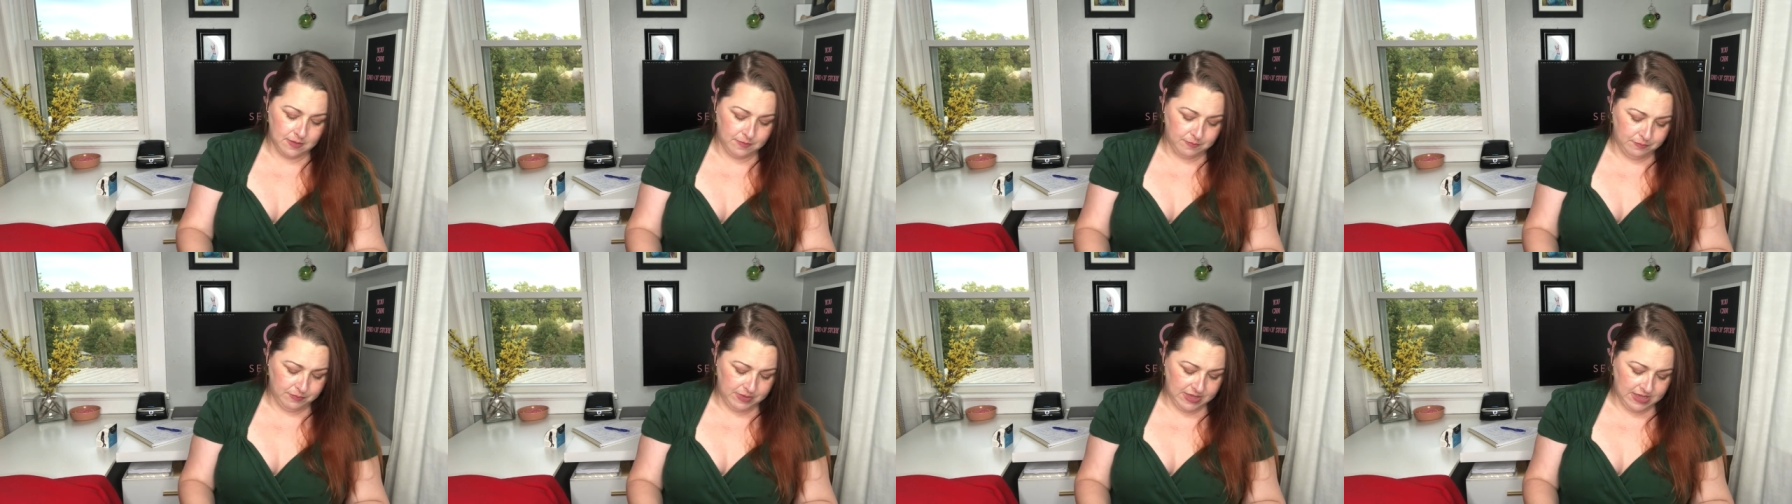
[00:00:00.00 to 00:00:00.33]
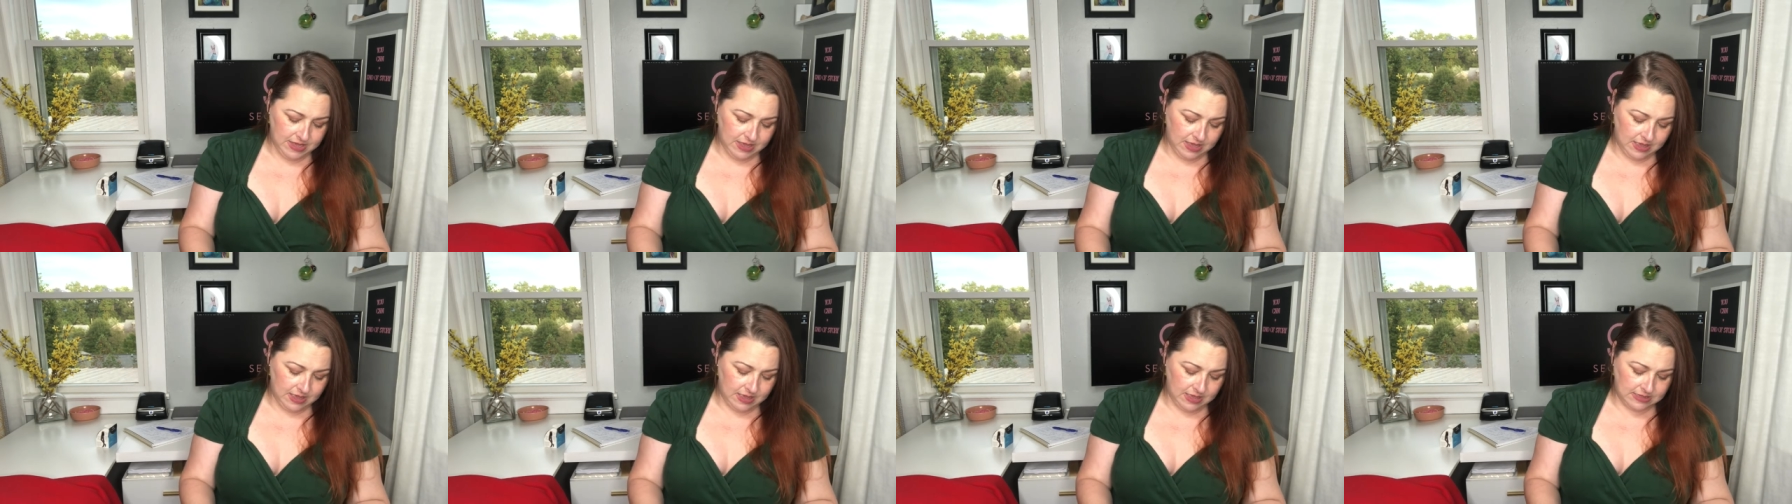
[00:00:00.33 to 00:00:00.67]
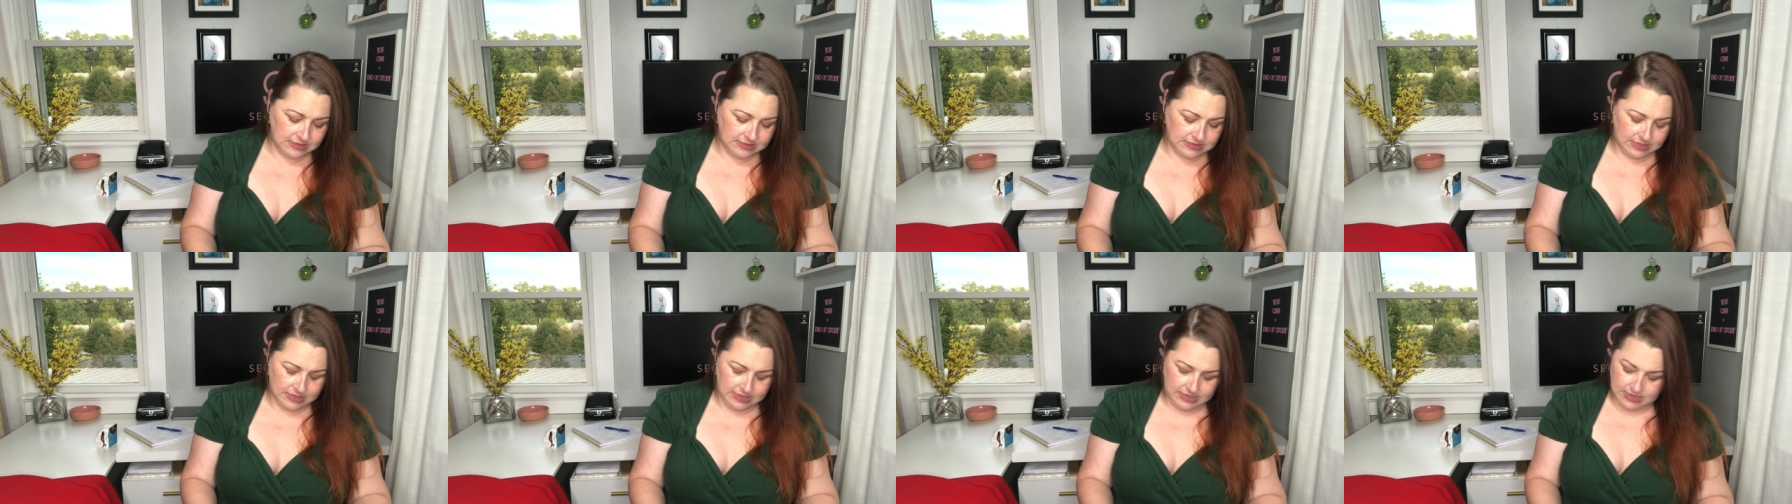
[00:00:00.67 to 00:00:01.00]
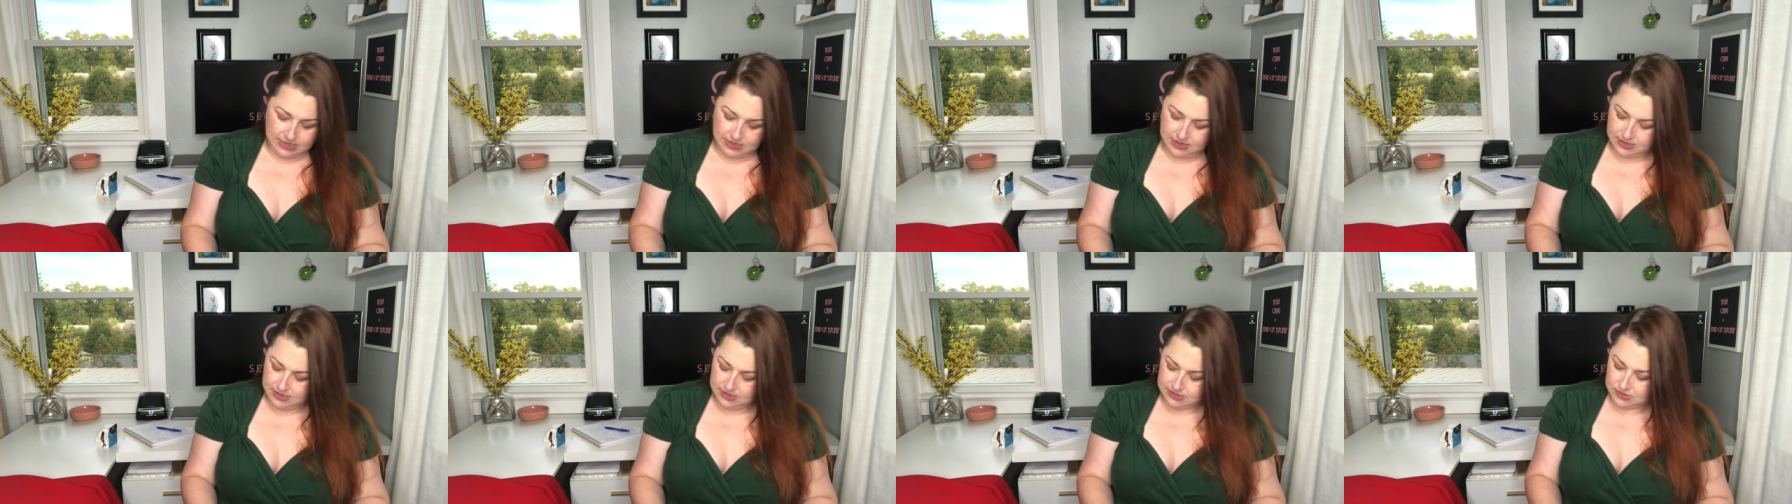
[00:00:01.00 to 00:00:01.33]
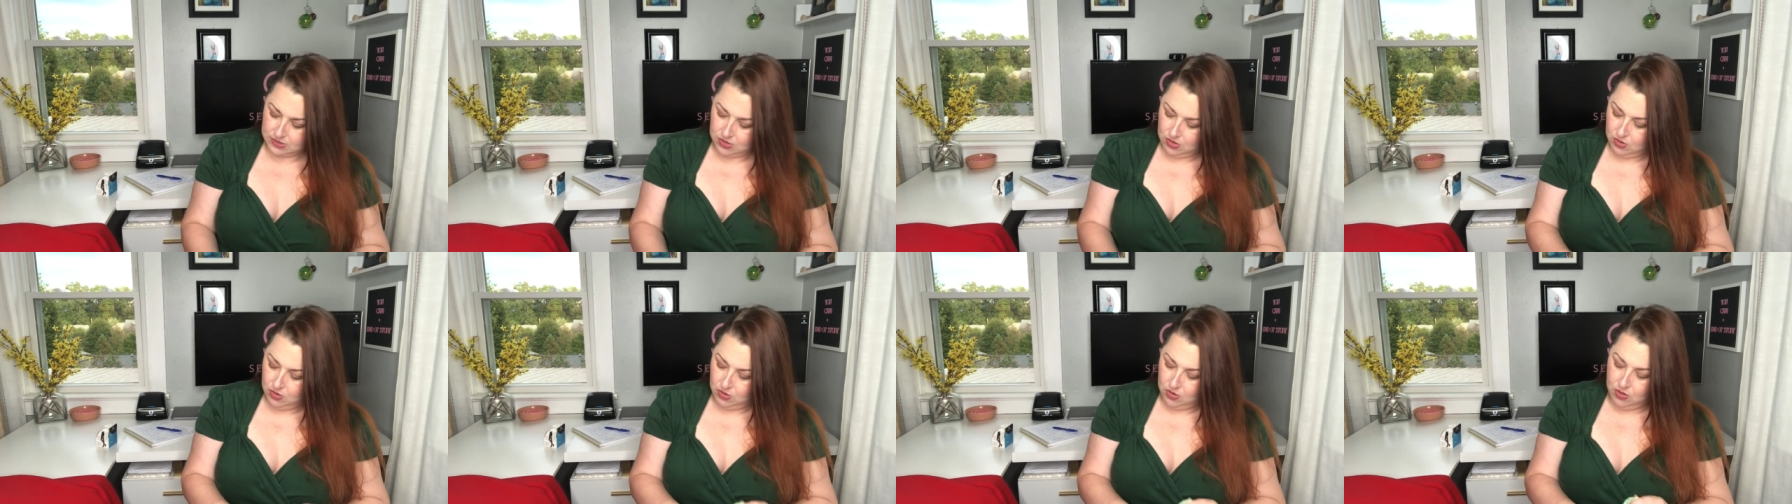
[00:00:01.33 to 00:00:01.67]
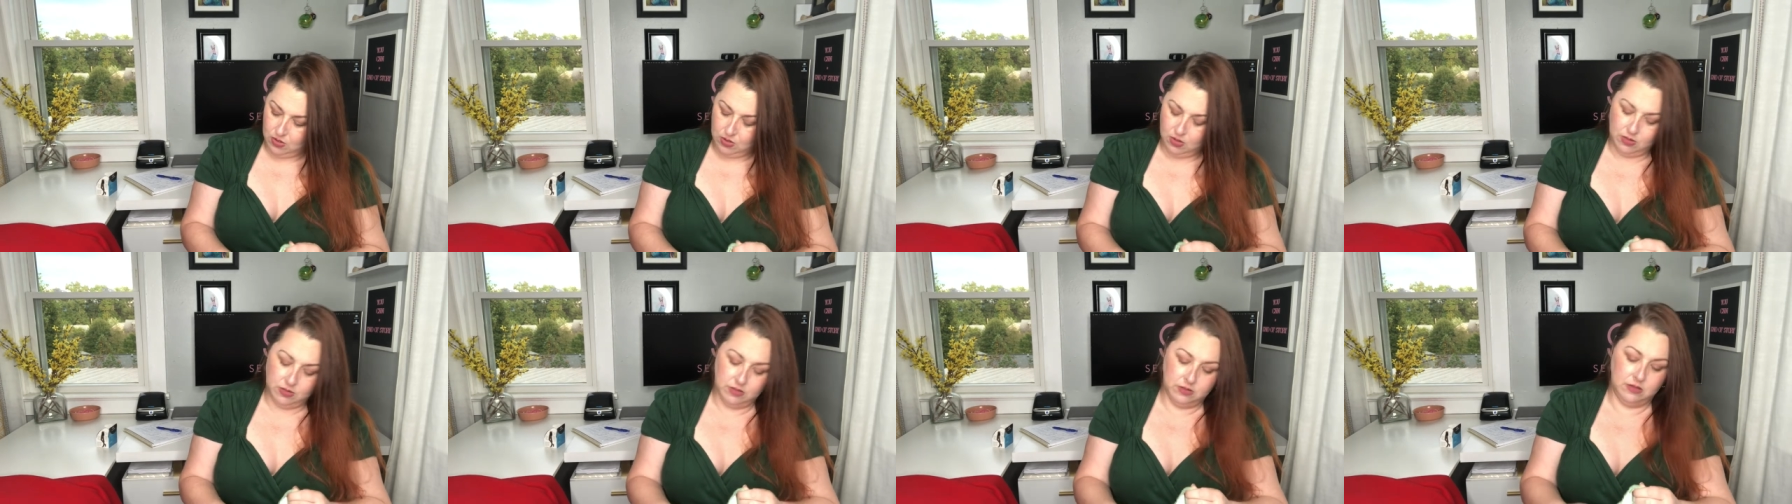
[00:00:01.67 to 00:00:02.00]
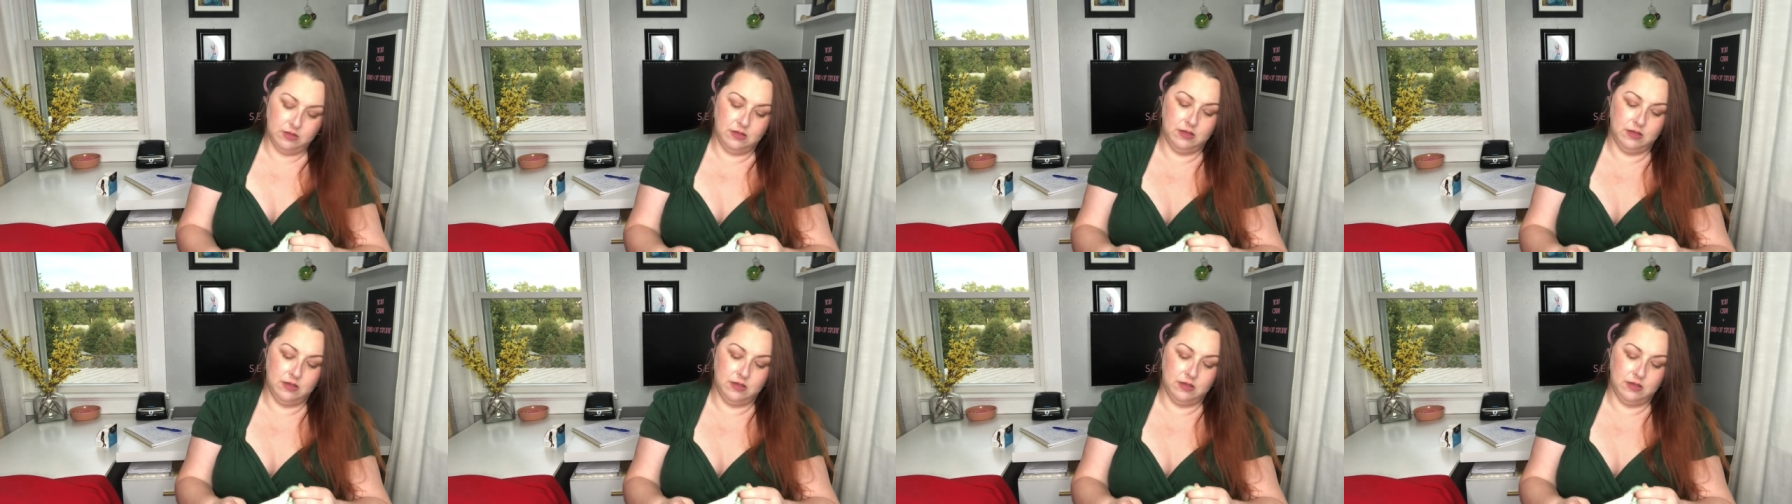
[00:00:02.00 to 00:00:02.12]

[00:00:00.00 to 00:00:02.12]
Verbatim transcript: because it is all